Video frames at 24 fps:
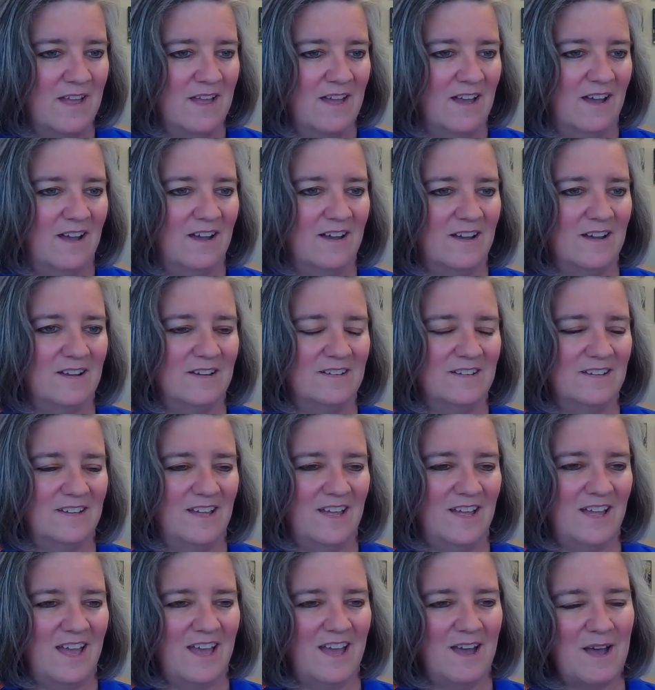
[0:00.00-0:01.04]

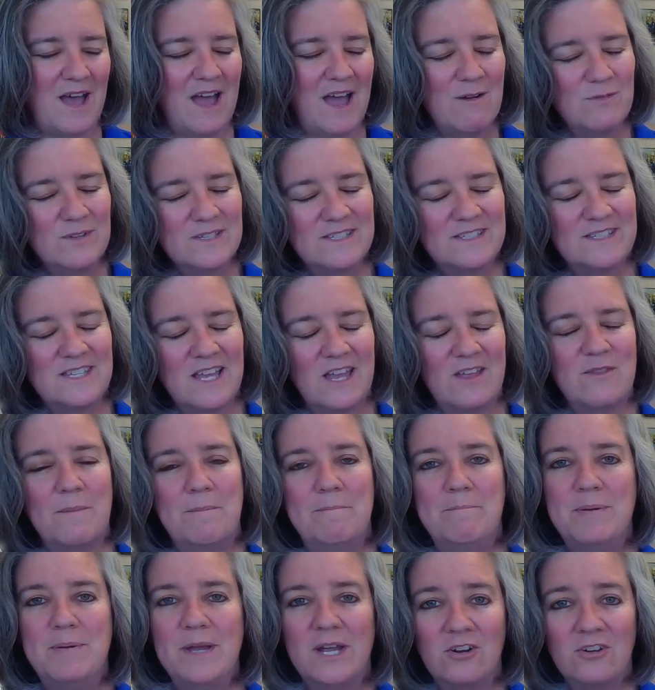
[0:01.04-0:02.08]
I would say the
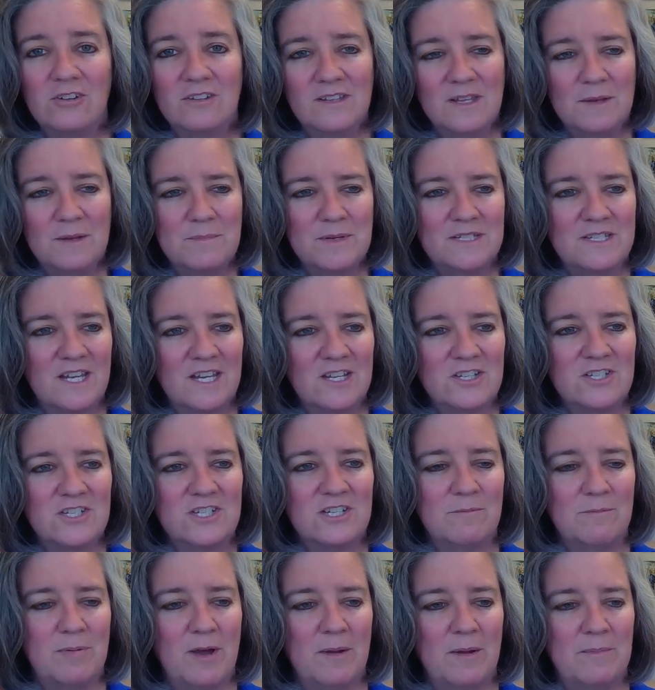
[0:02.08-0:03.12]
bigger limitation
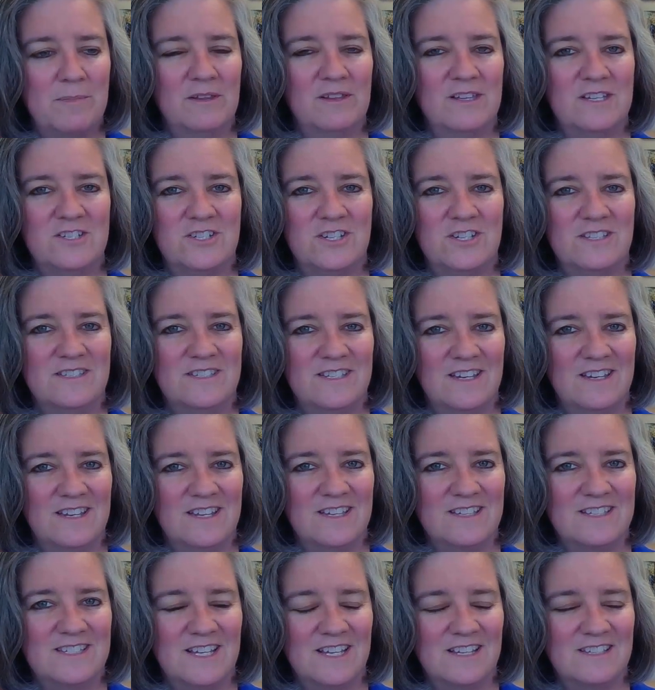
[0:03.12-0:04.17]
of population
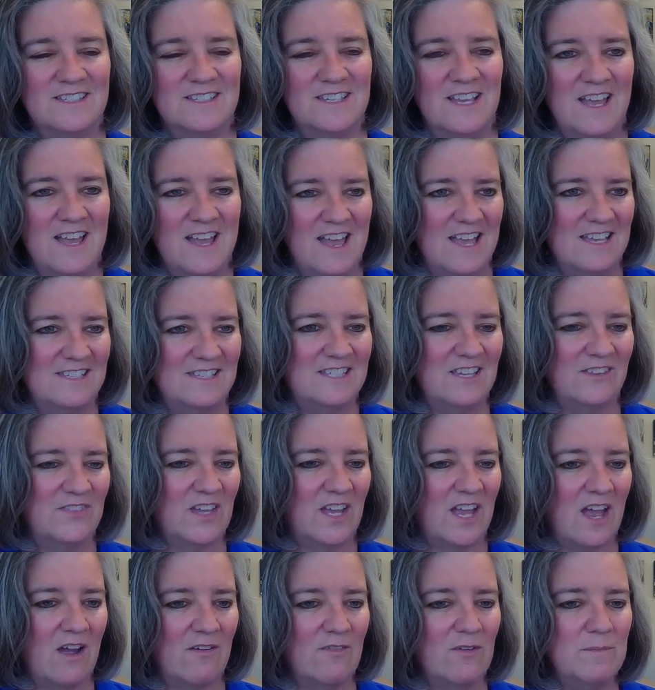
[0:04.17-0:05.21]
statistics is that the
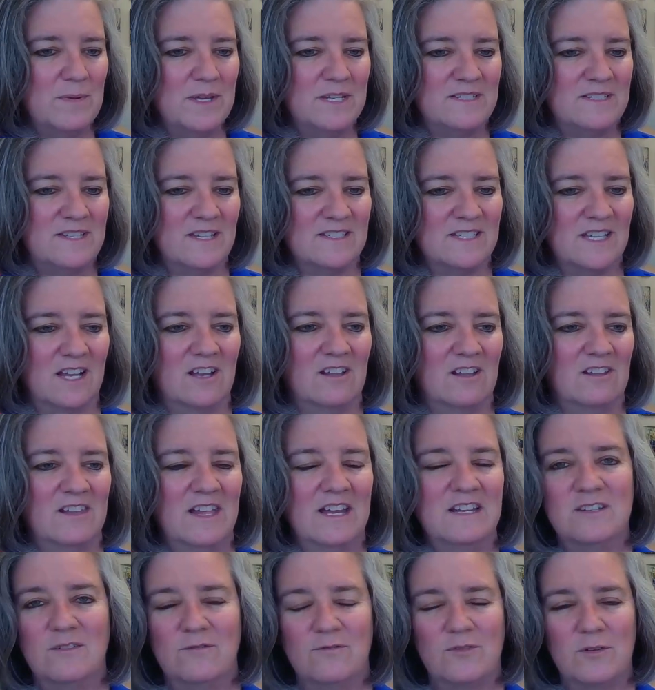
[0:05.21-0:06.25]
government doesn't
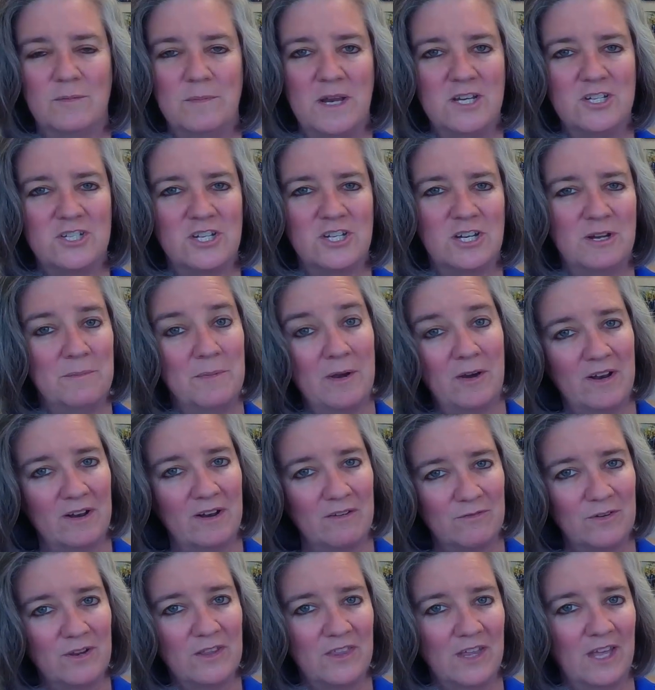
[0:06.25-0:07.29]
collect information about
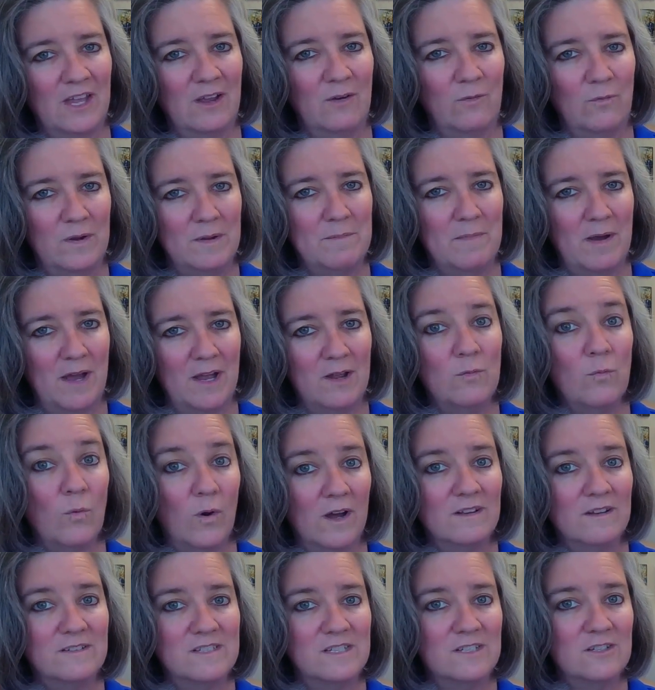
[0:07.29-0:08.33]
everything we might
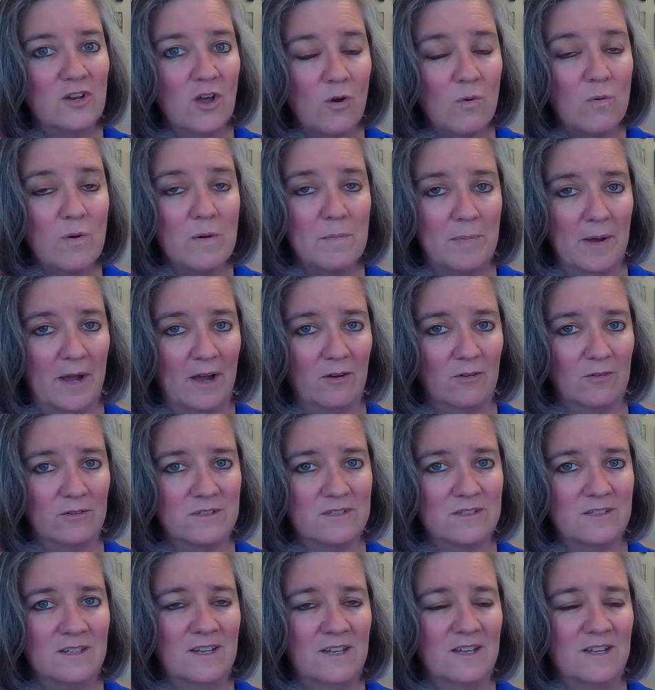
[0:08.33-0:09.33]
want to know about.